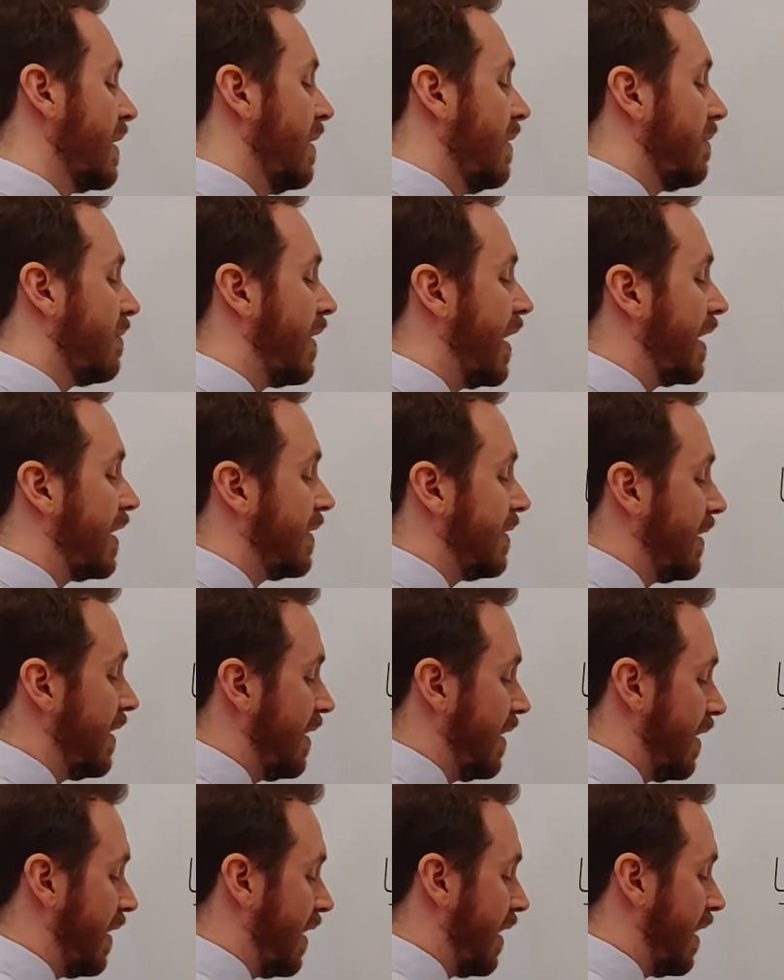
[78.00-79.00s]

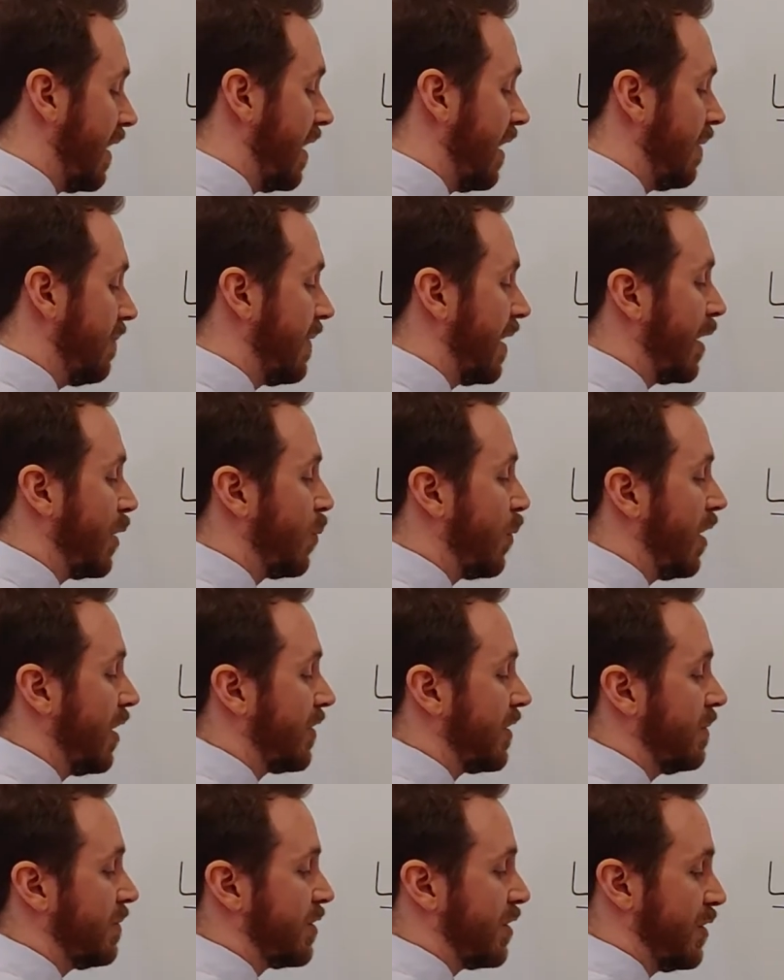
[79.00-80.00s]
Finally, I'd
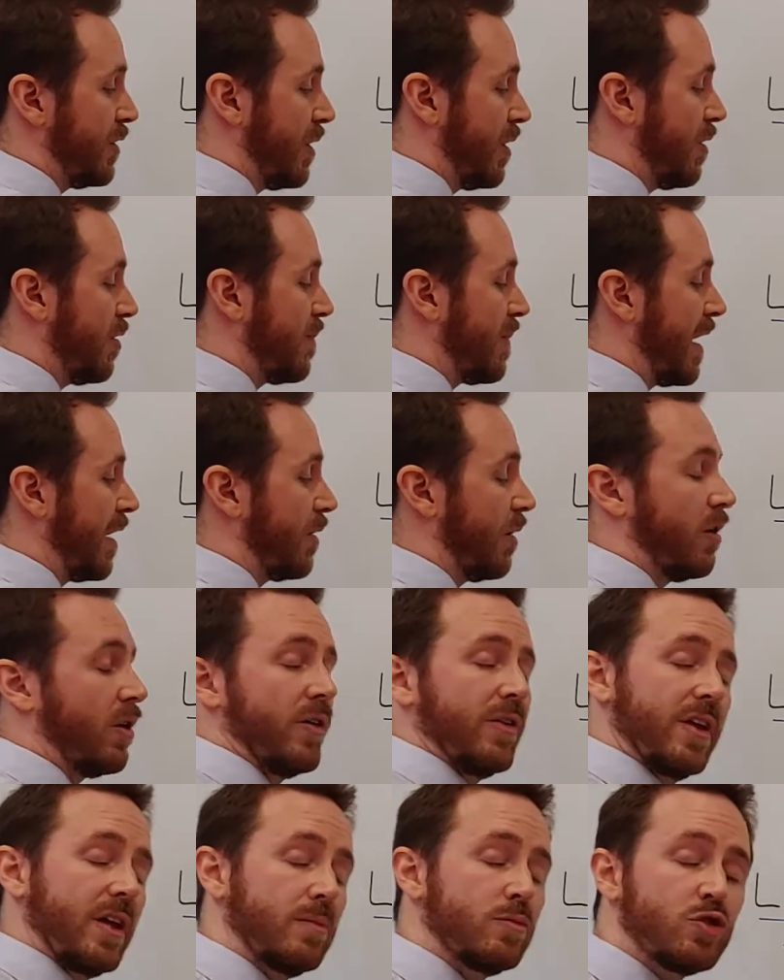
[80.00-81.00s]
want them to know about
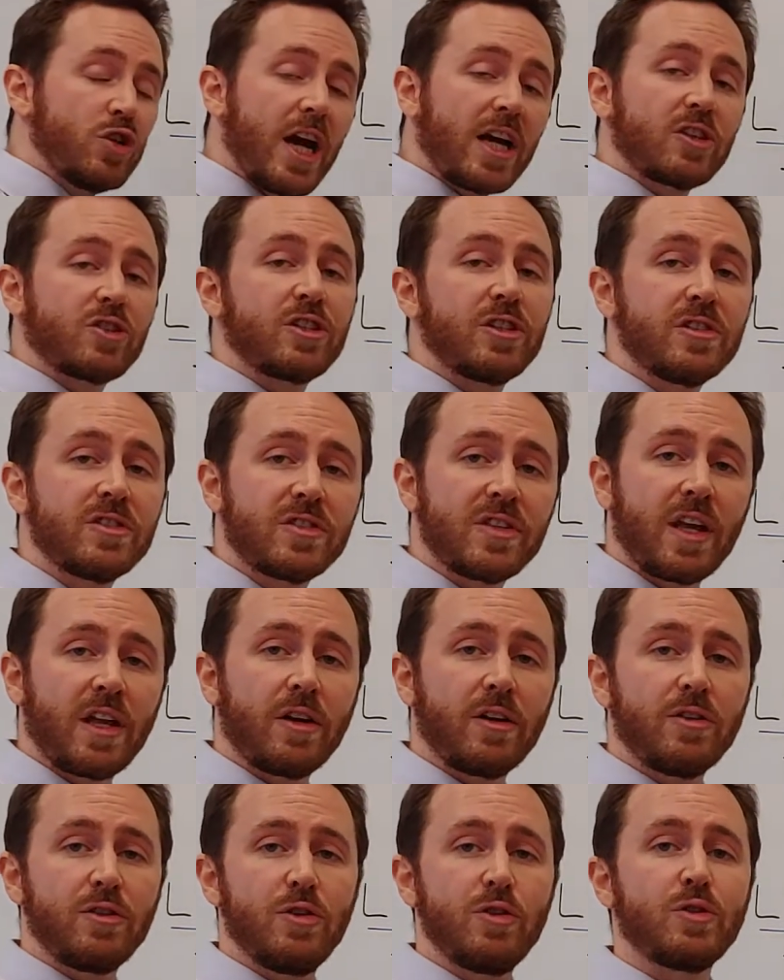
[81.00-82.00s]
all the objections that
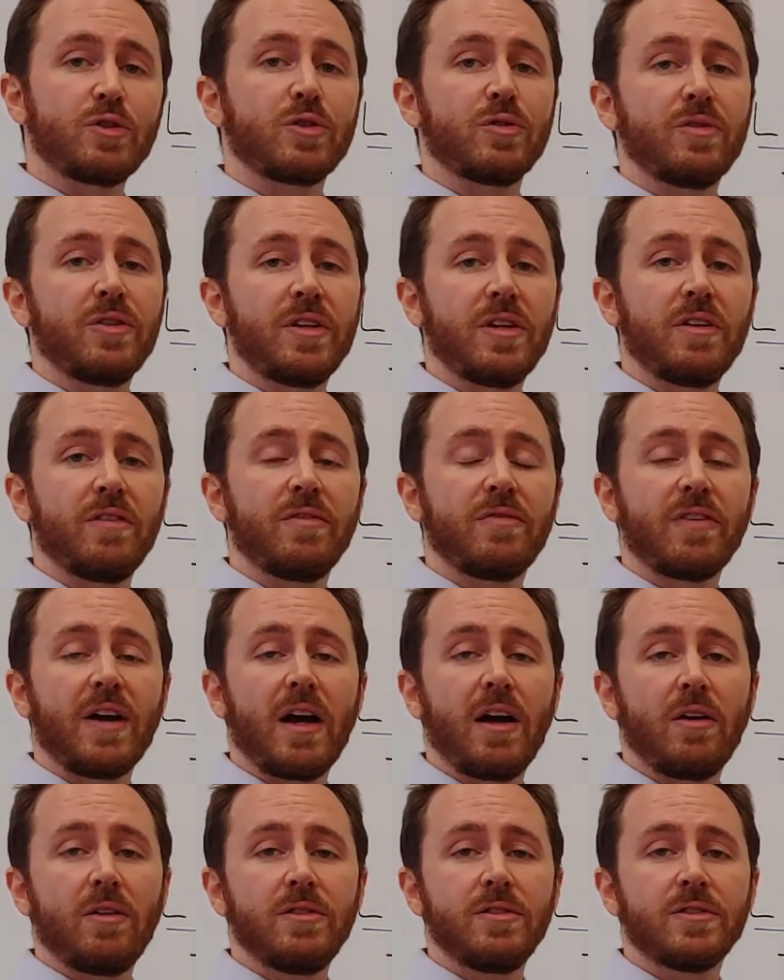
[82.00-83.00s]
are usually
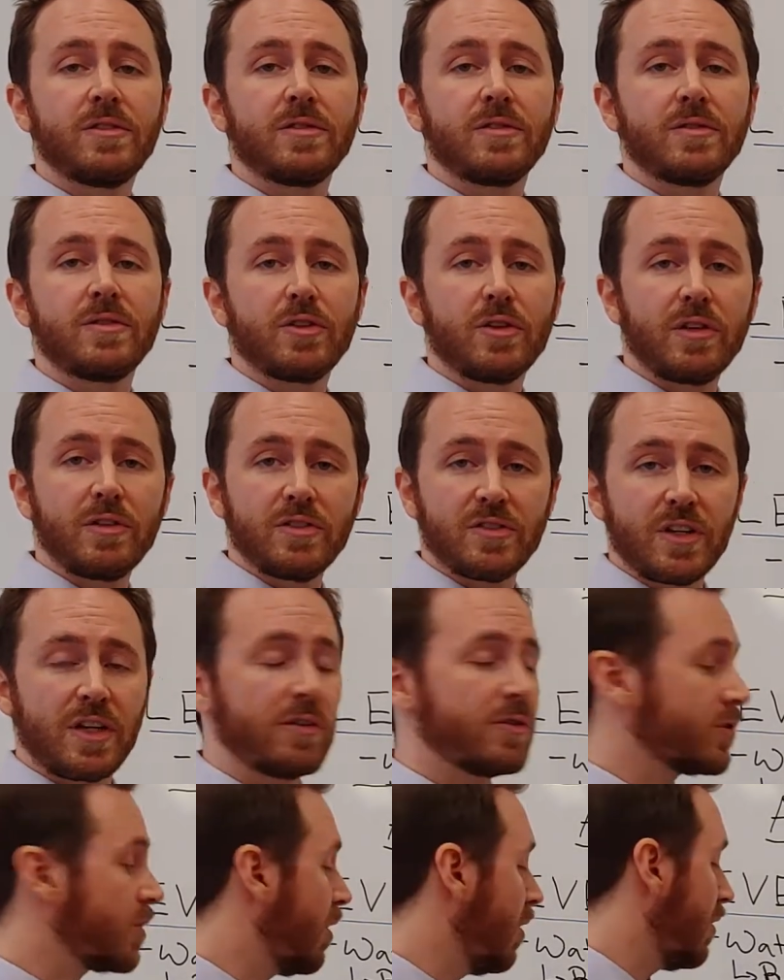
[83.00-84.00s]
found during
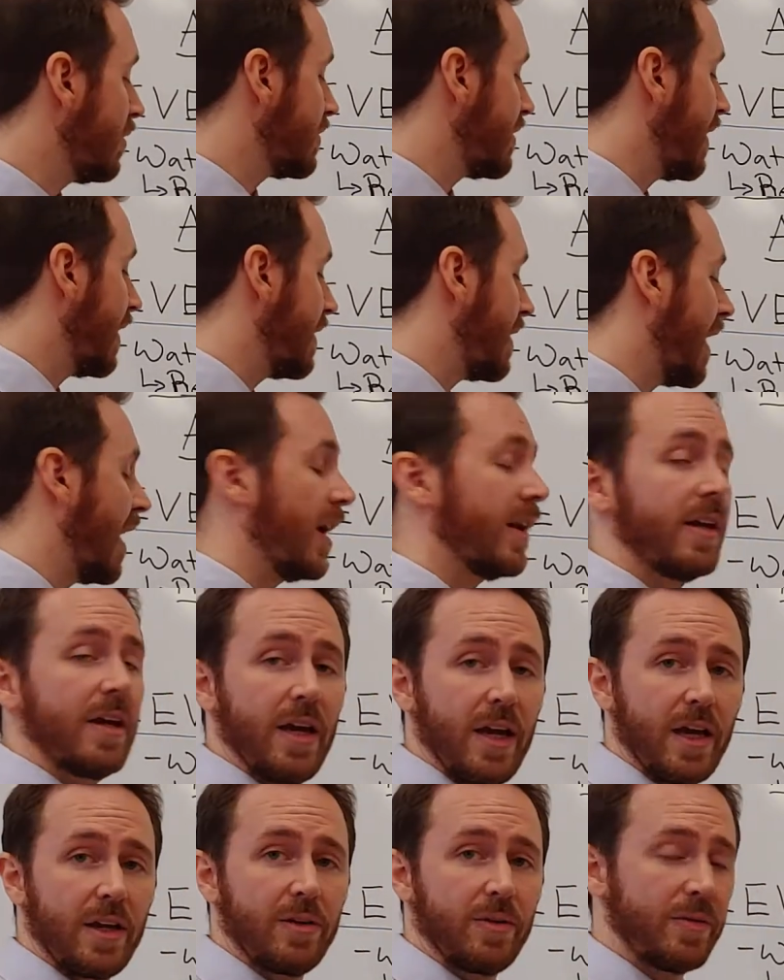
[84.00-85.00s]
sales calls and how to
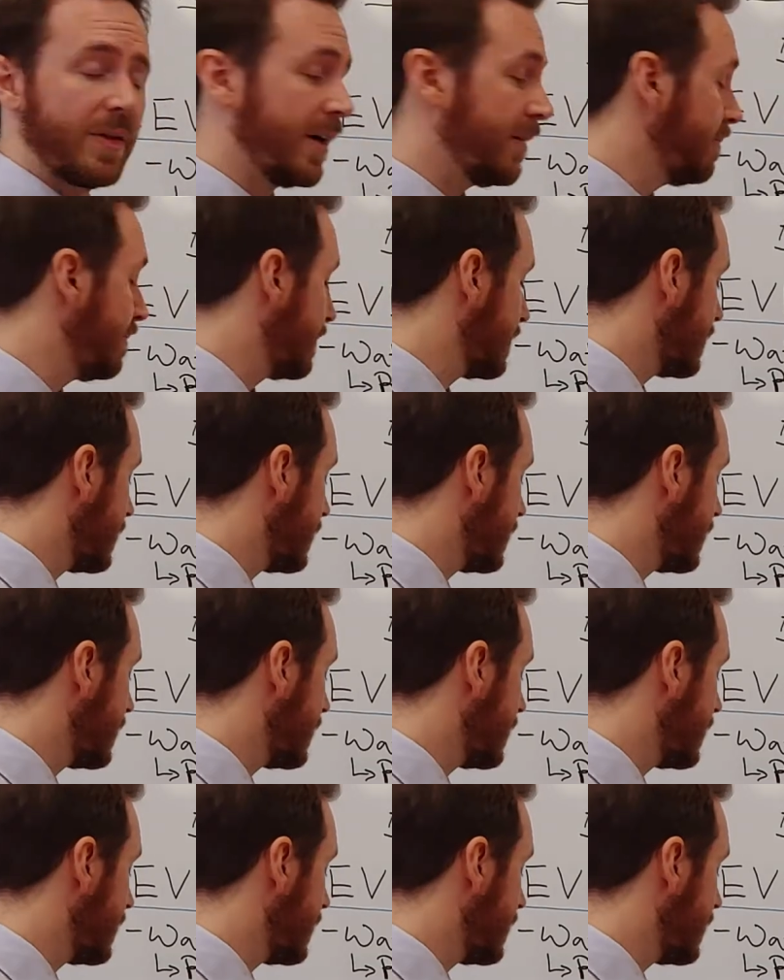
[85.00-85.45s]
handle them.